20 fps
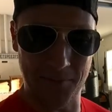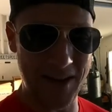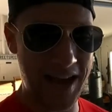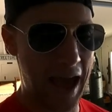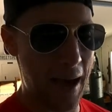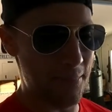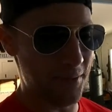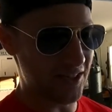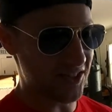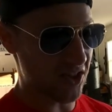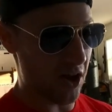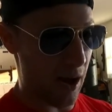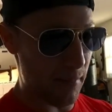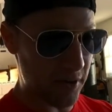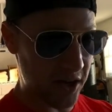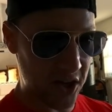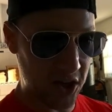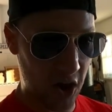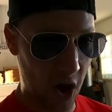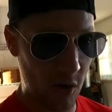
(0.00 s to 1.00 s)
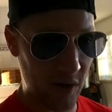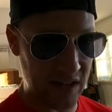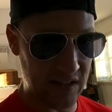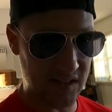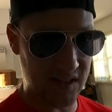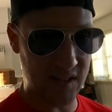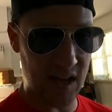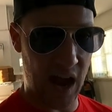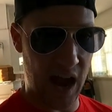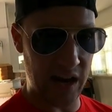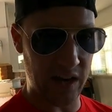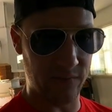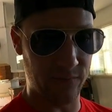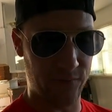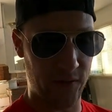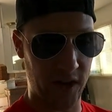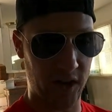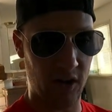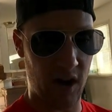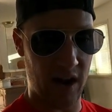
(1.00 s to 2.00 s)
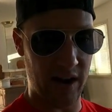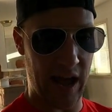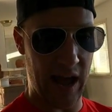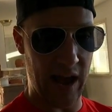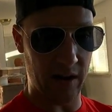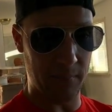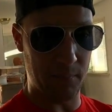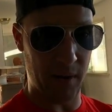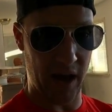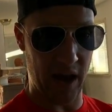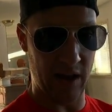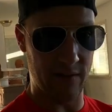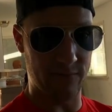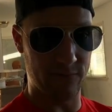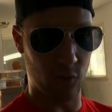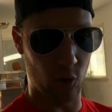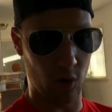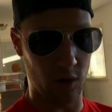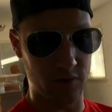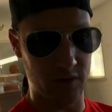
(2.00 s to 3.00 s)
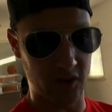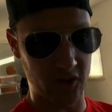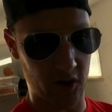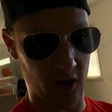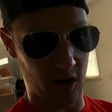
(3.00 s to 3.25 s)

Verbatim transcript: gonna be epic, so I'm gonna go inside and figure out how to pay for the